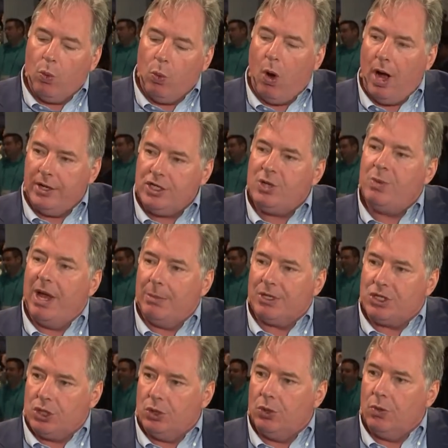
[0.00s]
want to be
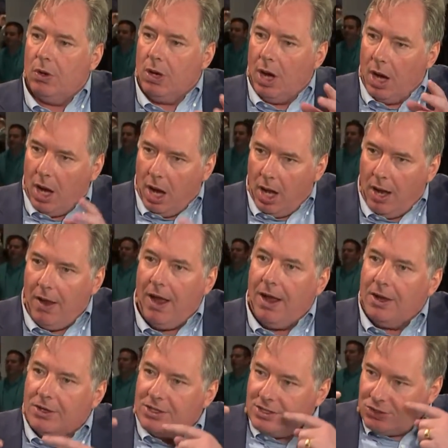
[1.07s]
able to uh,
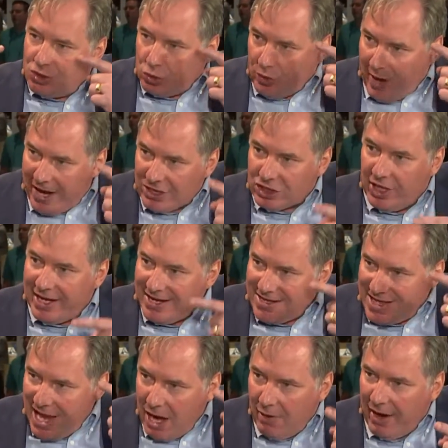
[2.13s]

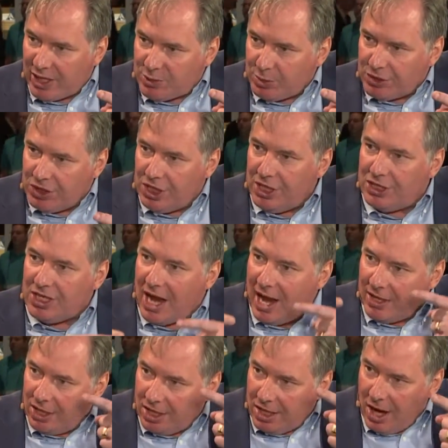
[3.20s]
translate their expertise
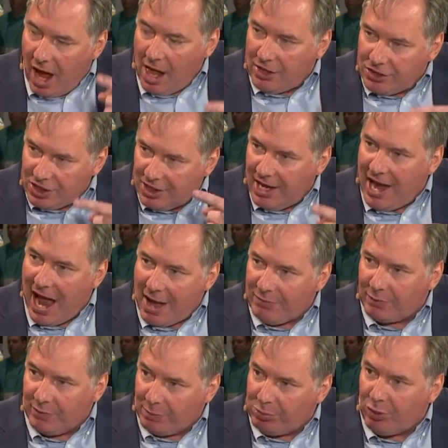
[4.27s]
and the knowledge that they
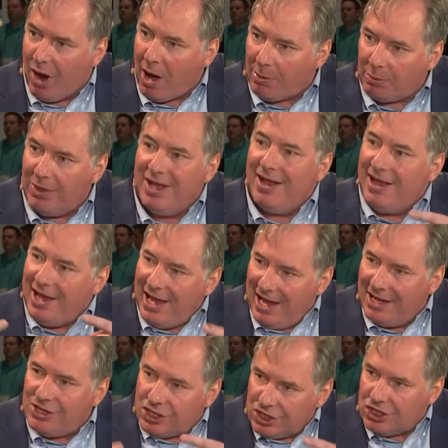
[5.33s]
have of a problem
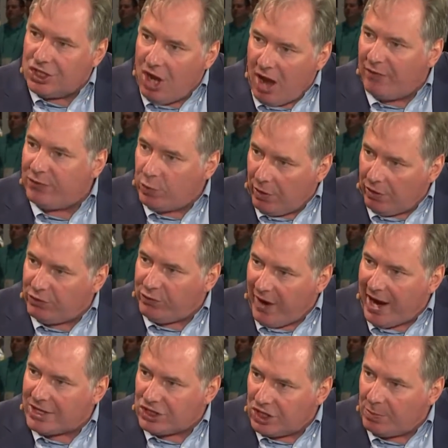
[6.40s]
into software as
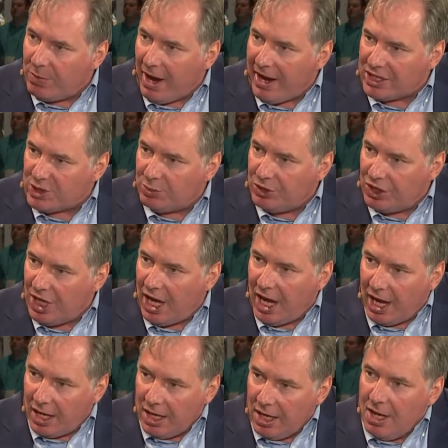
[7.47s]
fast as they possibly
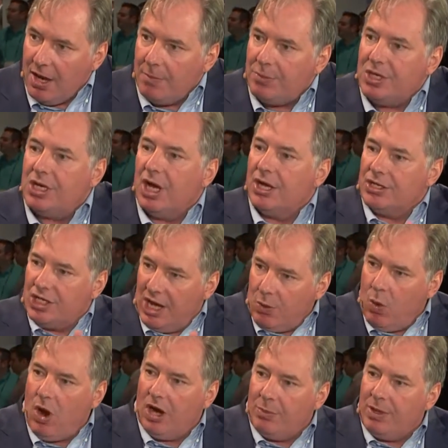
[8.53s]
can because they
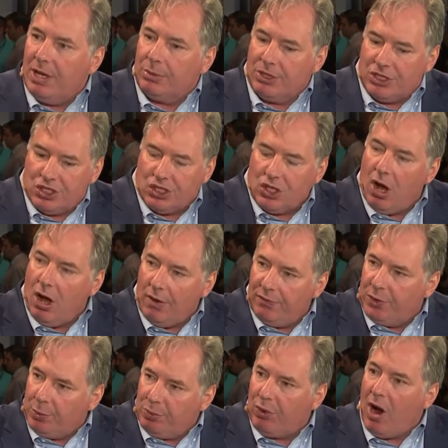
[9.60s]
want to be able to
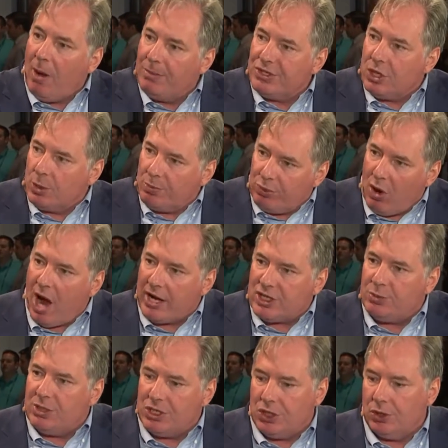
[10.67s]
solve the problems that are
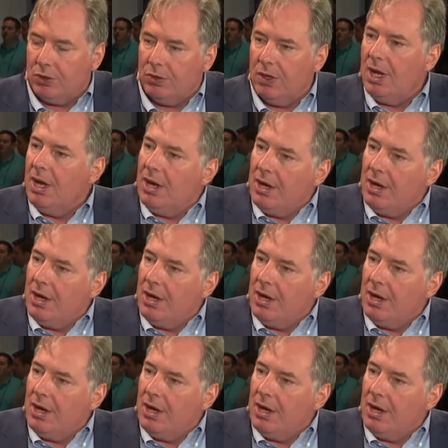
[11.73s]
proximate to